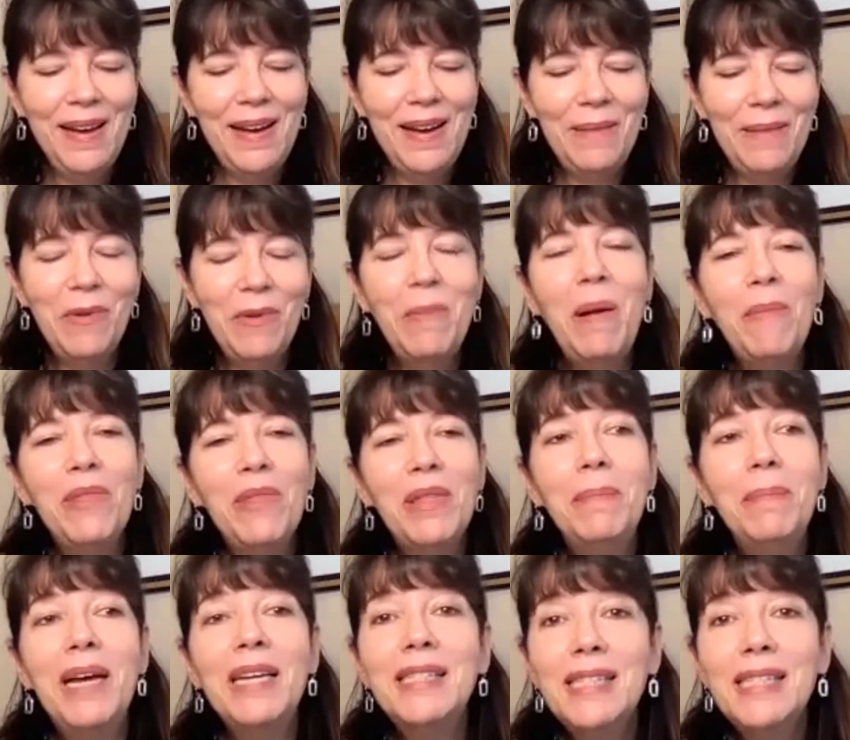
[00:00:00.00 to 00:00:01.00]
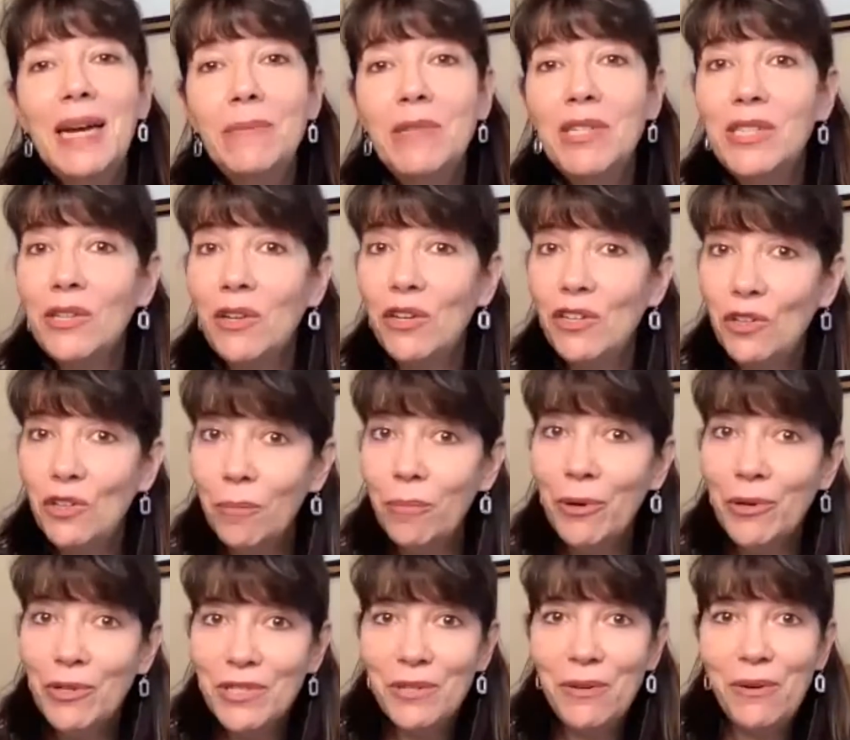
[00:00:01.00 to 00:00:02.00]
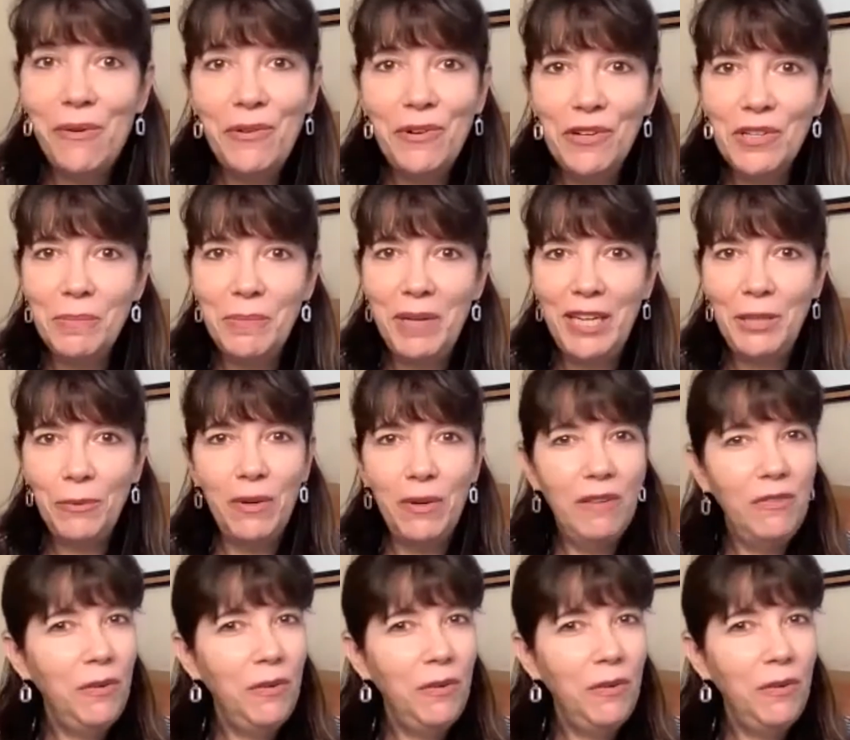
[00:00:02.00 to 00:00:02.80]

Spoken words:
Remember, the best time to start your personal owner's manual,